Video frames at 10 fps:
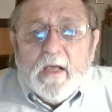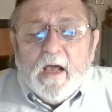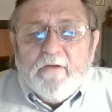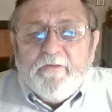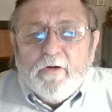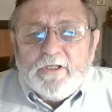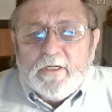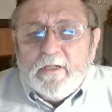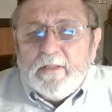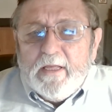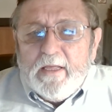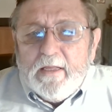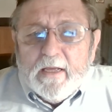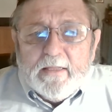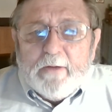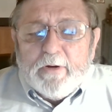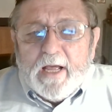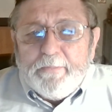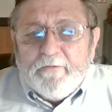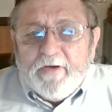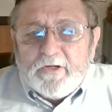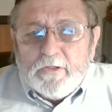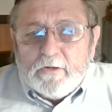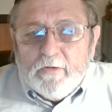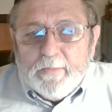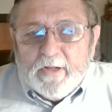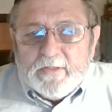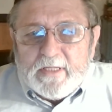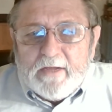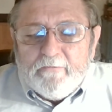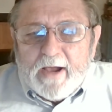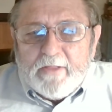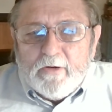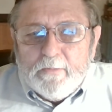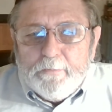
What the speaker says: Unfortunately, they were not professional criminals. They rather